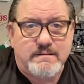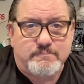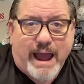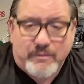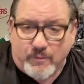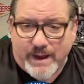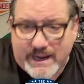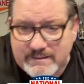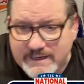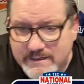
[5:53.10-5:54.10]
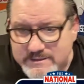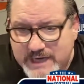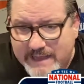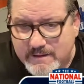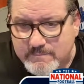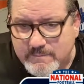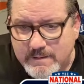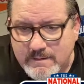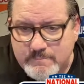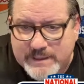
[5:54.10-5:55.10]
By the way, look at Jalen
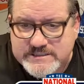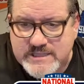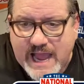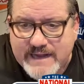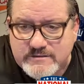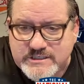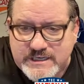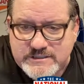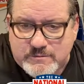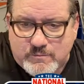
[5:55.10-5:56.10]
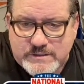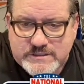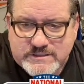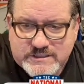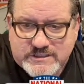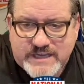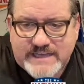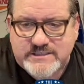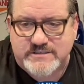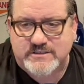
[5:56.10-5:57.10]
beats Niners season was a
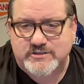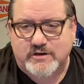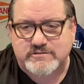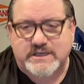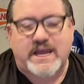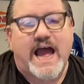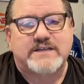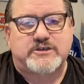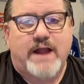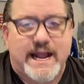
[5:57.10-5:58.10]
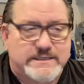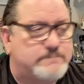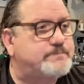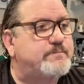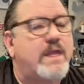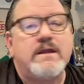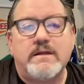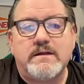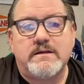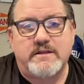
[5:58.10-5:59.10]
success and deserves a contract.
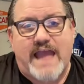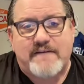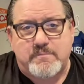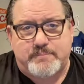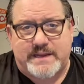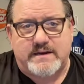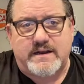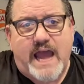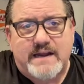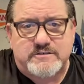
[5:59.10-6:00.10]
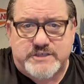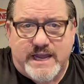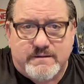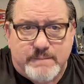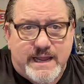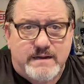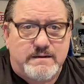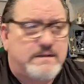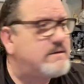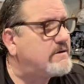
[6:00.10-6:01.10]
You haven't beaten the Niners yet, man.
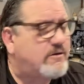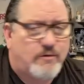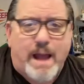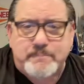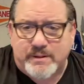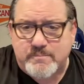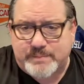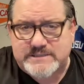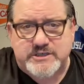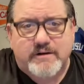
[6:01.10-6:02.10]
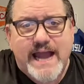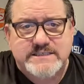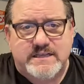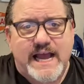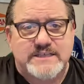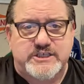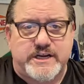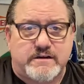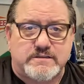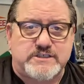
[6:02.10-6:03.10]
Garoppolo beat your ass last
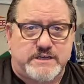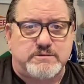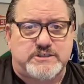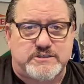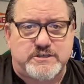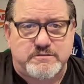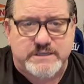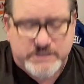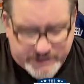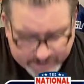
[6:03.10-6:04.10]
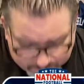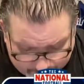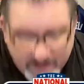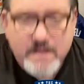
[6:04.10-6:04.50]
year. Let's see what you do this year.